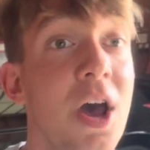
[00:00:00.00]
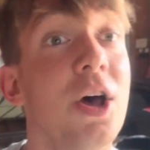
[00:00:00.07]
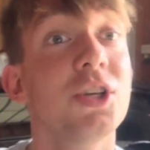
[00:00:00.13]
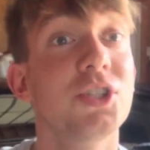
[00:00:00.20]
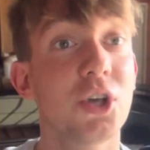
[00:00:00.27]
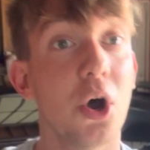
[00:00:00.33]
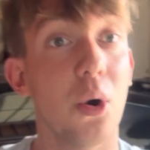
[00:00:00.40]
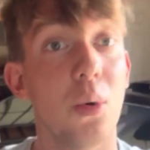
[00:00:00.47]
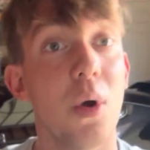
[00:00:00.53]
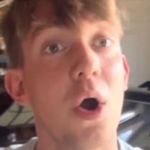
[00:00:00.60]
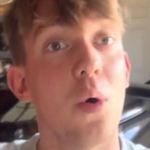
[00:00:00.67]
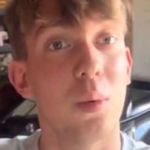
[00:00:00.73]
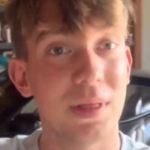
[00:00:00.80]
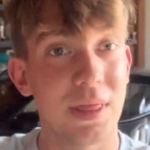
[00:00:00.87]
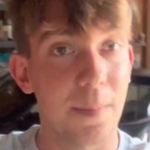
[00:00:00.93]
So
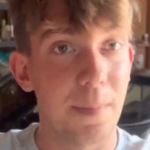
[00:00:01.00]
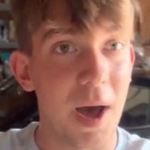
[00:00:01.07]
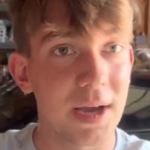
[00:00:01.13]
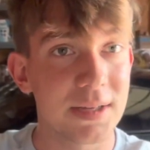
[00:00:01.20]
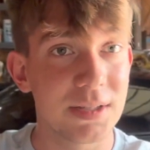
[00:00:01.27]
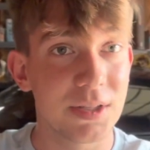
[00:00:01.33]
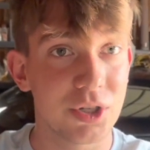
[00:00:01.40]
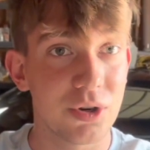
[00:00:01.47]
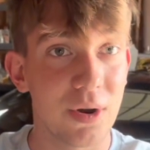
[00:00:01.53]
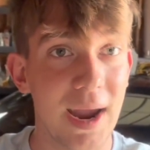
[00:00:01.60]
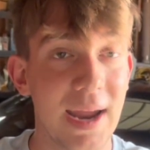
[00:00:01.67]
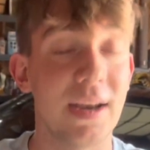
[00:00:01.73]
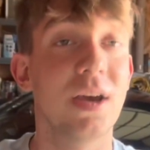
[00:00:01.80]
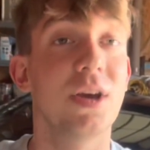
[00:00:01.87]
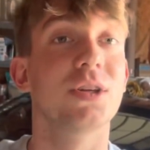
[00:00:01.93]
with the box of the
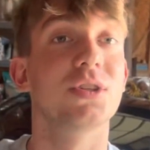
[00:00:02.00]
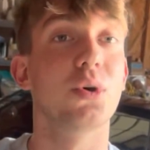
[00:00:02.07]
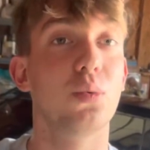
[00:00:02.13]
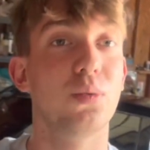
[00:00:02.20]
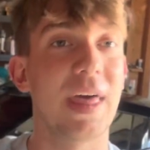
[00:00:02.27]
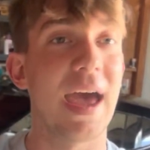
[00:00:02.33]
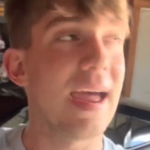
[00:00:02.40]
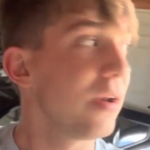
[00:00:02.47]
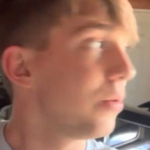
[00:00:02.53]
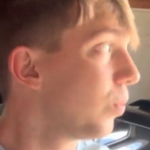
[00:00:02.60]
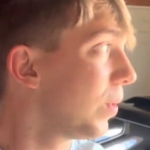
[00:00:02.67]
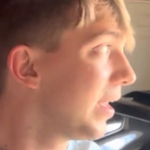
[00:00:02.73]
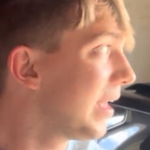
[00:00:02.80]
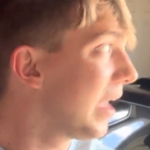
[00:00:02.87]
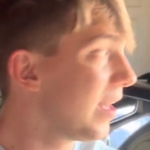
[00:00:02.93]
trade, so then
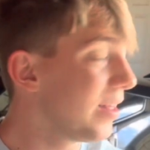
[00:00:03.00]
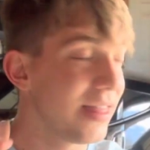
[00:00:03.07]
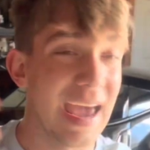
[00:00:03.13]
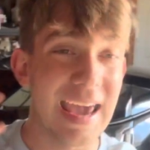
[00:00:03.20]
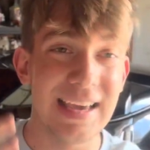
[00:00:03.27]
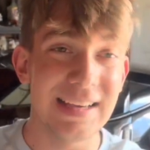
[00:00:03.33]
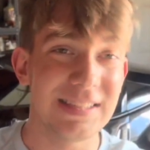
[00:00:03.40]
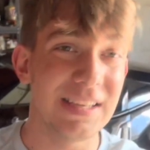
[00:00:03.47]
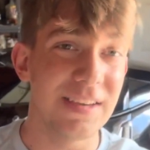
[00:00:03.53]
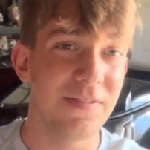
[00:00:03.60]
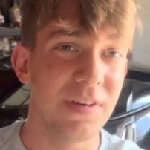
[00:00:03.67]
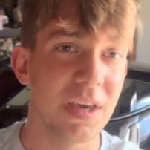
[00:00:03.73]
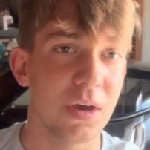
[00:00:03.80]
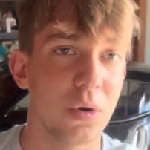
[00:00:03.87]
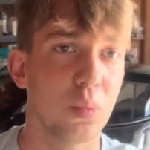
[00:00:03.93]
we get the
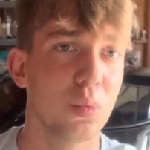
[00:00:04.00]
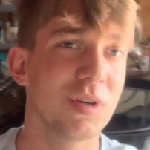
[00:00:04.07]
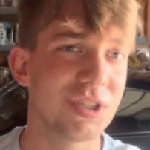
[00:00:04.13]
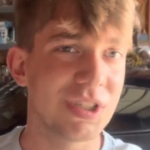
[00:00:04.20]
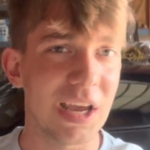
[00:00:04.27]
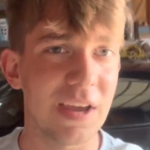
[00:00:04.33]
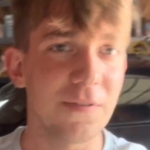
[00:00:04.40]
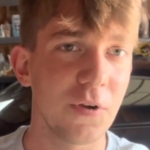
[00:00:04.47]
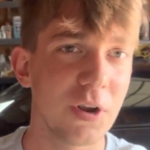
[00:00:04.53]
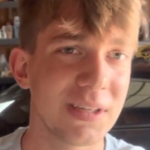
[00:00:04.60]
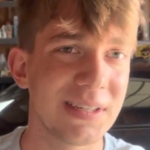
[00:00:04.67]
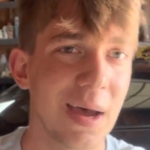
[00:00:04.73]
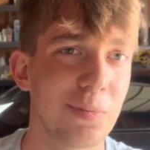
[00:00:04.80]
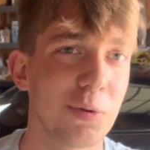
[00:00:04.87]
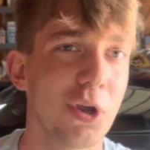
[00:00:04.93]
ACV, which say for
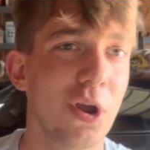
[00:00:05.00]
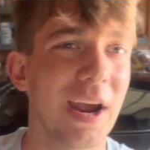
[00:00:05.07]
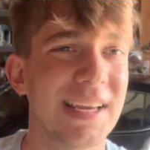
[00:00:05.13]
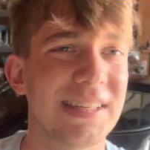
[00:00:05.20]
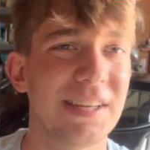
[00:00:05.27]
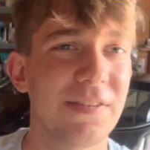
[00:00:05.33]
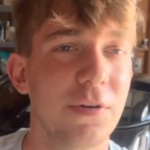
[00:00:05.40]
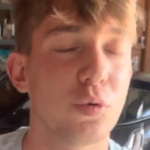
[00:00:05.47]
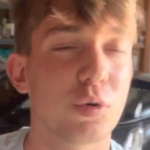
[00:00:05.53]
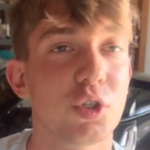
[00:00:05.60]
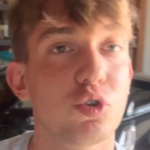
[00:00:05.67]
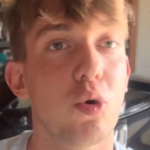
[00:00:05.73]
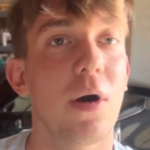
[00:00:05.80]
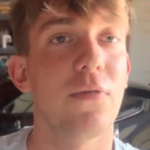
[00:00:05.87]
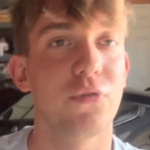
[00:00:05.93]
example, your ACV was
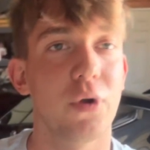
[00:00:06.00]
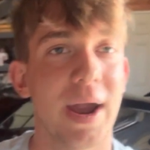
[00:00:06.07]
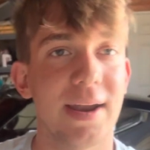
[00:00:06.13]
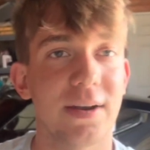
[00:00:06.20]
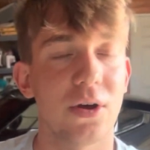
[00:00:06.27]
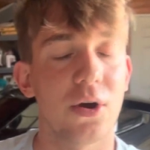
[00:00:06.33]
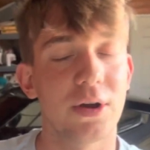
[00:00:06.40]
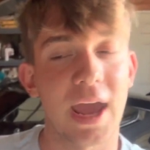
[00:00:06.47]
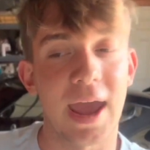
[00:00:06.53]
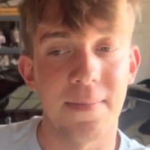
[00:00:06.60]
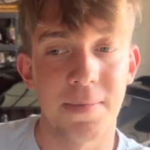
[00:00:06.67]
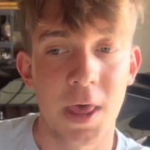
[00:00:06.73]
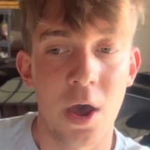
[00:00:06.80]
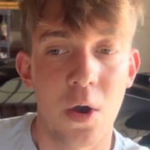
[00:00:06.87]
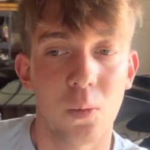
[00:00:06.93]
12 grand. Okay.
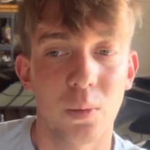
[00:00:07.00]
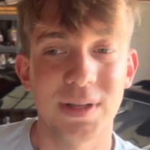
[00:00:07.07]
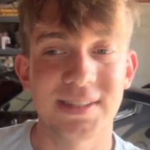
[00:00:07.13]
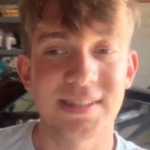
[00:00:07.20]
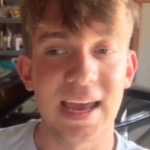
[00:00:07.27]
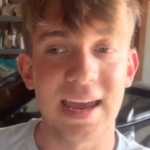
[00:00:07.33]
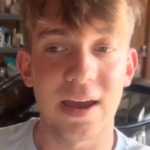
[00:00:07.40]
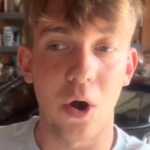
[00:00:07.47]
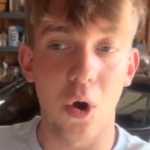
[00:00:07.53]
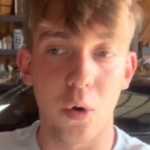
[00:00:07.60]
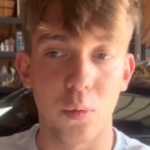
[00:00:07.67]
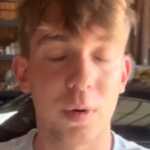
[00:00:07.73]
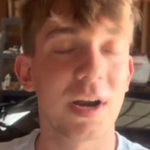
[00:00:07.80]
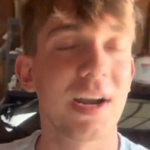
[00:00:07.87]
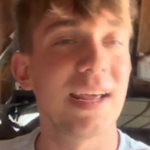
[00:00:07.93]
We'd say, oh,
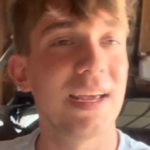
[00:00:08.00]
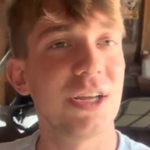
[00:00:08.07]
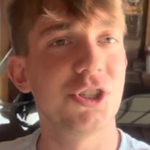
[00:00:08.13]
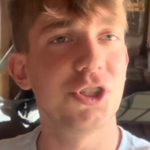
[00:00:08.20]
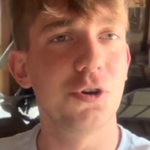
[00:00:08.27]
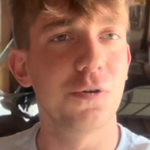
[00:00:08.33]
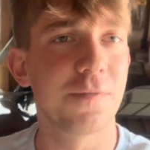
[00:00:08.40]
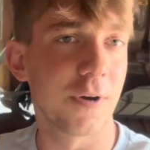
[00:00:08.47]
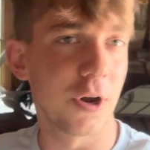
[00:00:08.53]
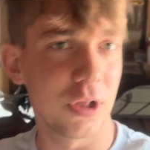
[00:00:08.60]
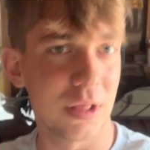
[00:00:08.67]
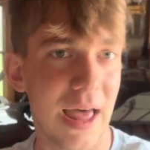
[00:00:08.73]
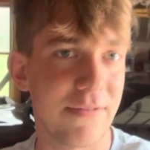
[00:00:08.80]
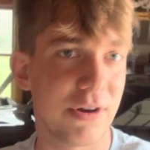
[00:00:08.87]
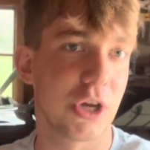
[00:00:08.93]
we're gonna hit you for
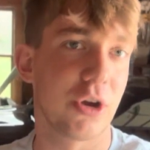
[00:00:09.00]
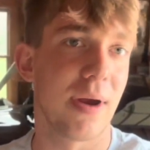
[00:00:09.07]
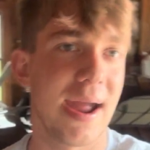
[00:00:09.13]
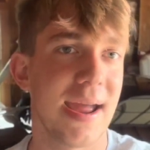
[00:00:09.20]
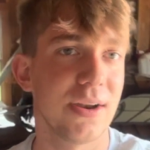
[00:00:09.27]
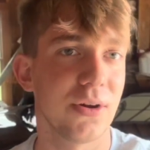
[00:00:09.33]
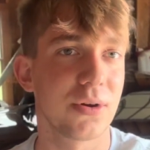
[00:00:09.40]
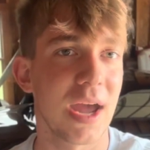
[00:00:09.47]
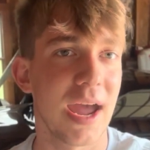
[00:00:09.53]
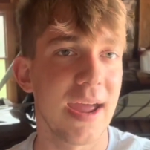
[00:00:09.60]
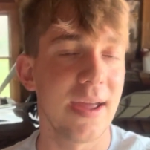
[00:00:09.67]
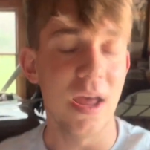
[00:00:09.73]
11 grand, okay?